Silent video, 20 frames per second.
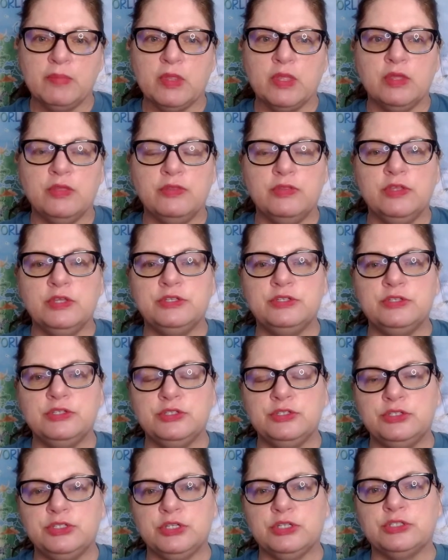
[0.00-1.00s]
This is
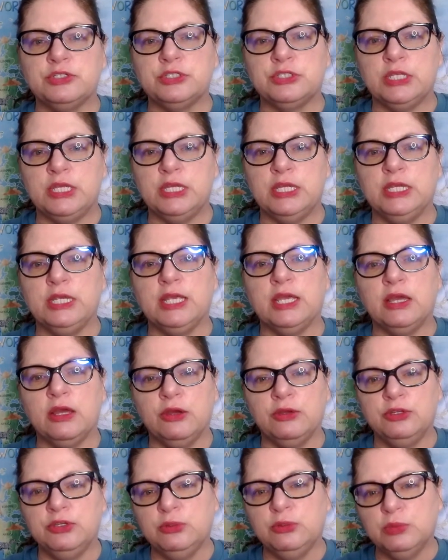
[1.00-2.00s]
just seeing how
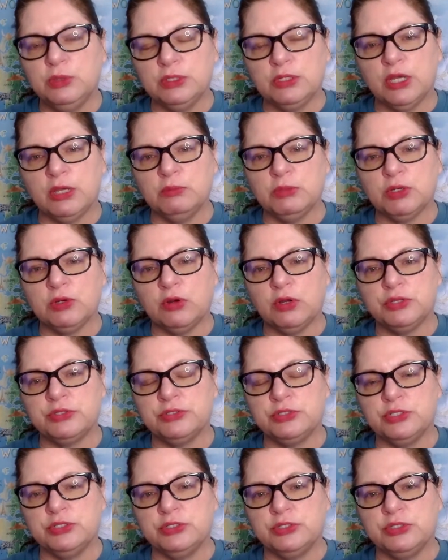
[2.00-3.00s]
you will come across
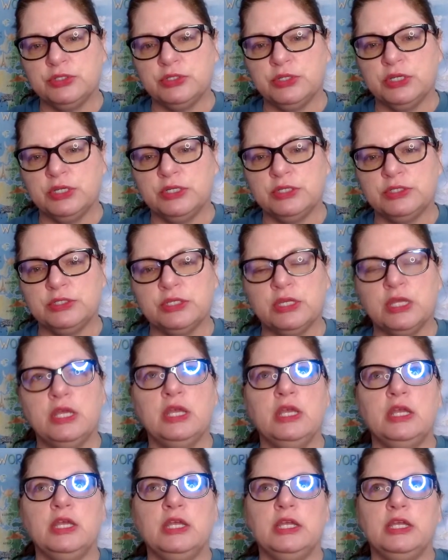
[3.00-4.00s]
to students.
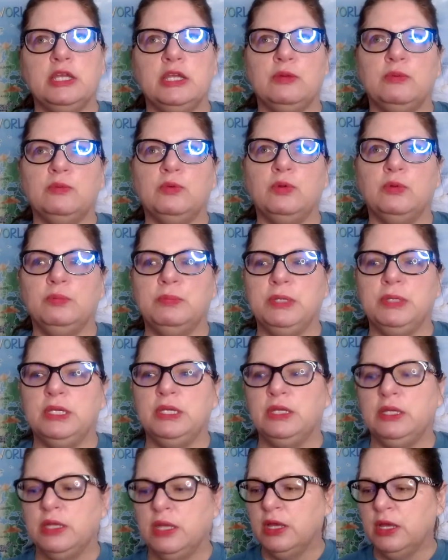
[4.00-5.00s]
It will
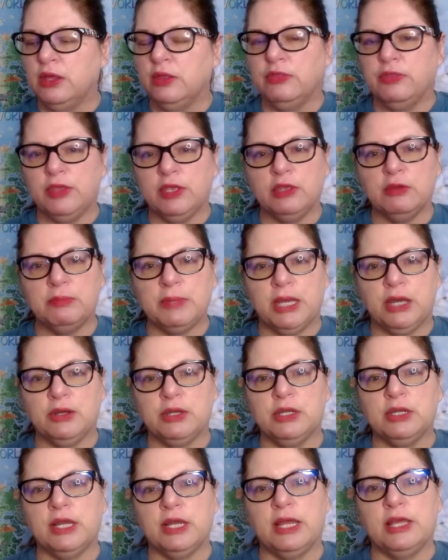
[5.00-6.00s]
be, think about it
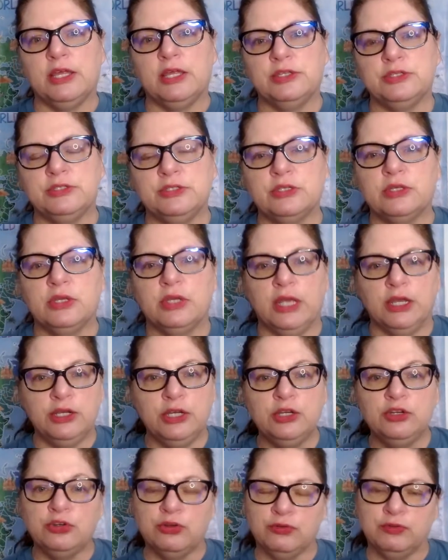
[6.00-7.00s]
as an
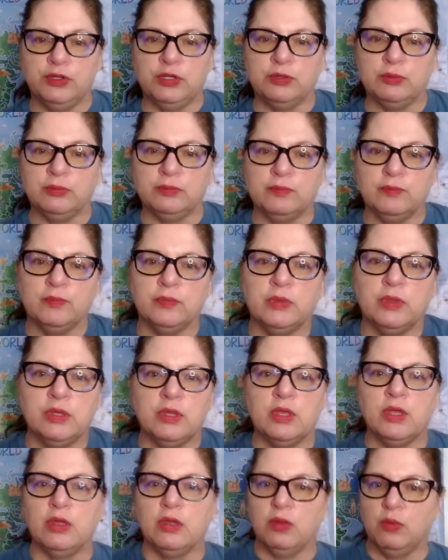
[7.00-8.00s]
interview.
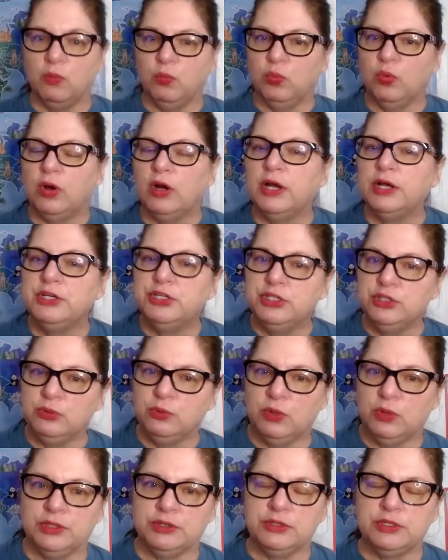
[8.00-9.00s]
Why do you
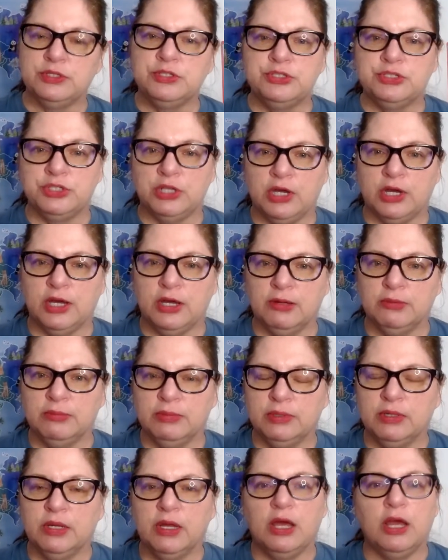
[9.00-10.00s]
want this job?
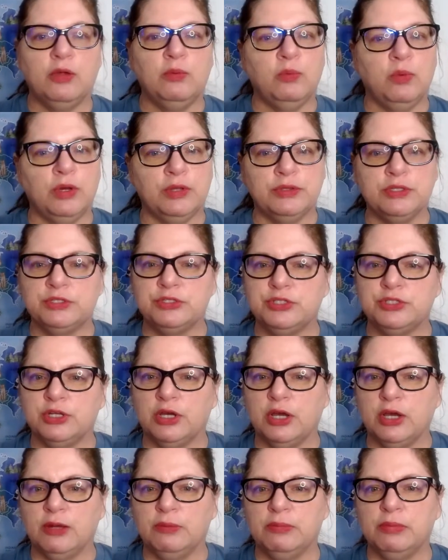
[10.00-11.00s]
I want this
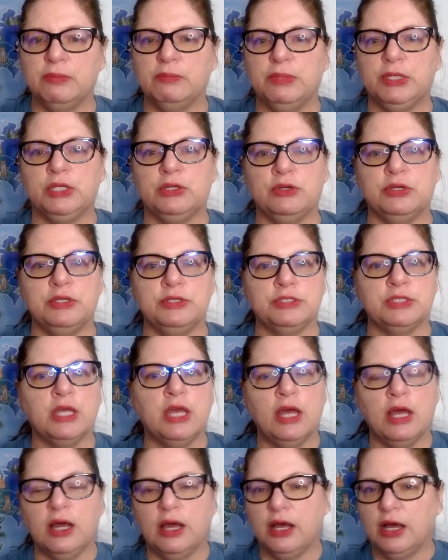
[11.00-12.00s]
job because
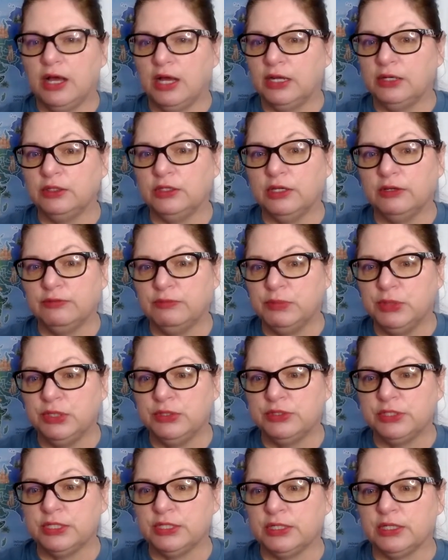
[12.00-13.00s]
I love
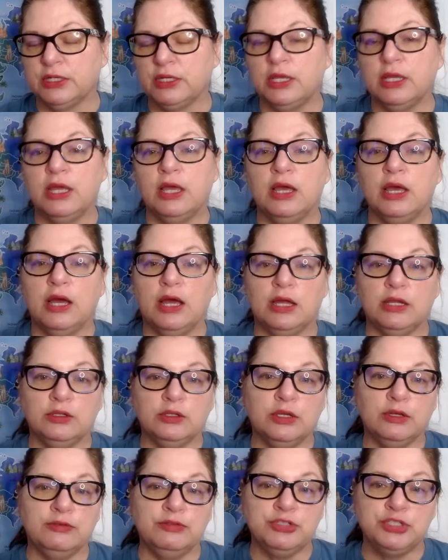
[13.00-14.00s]
music. I
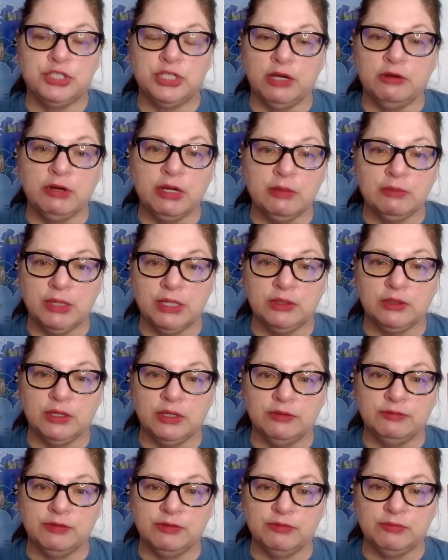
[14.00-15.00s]
love sharing my
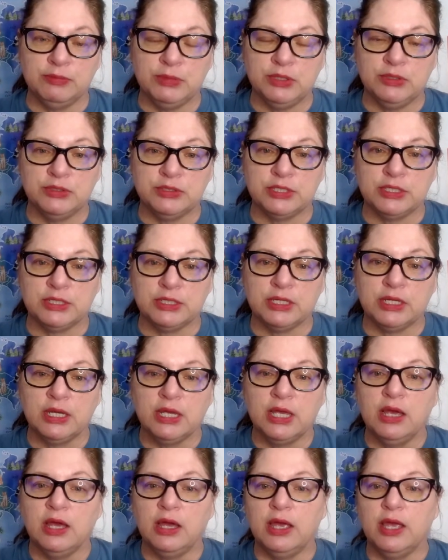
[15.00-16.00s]
love of music,
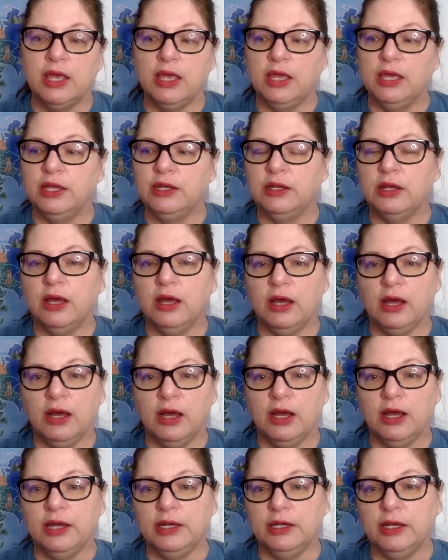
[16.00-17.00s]
and
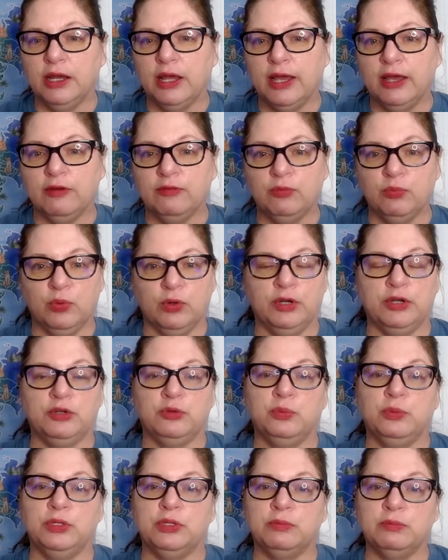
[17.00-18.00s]
I have worked
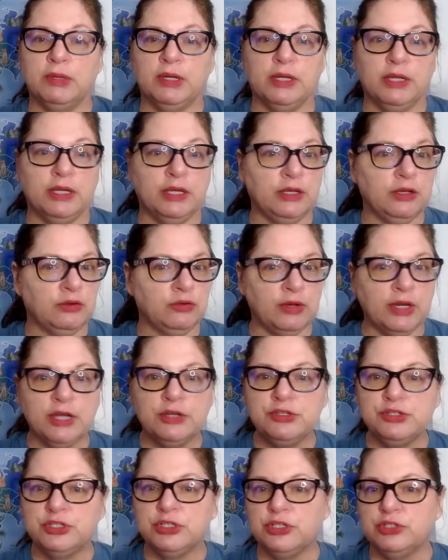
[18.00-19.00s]
with my
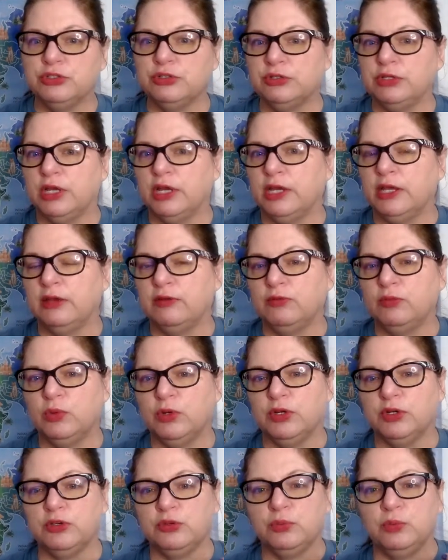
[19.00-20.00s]
grandchildren. I have
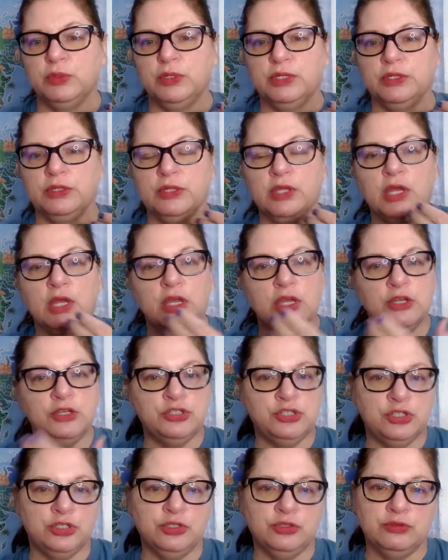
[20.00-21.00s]
worked with
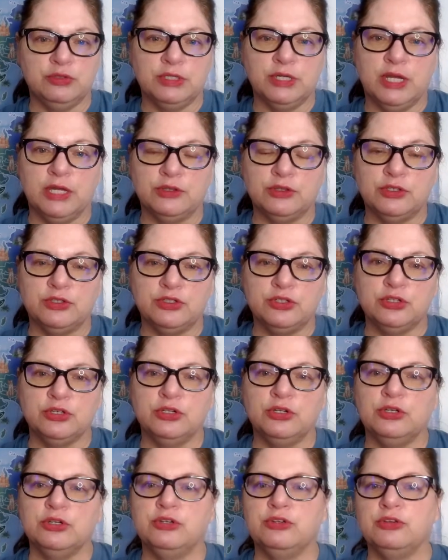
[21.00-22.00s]
children at the
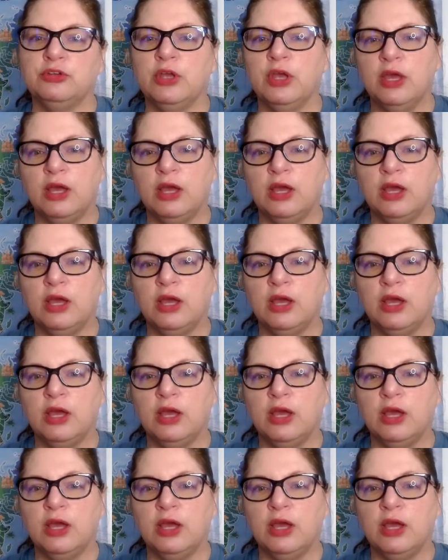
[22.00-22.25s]
church.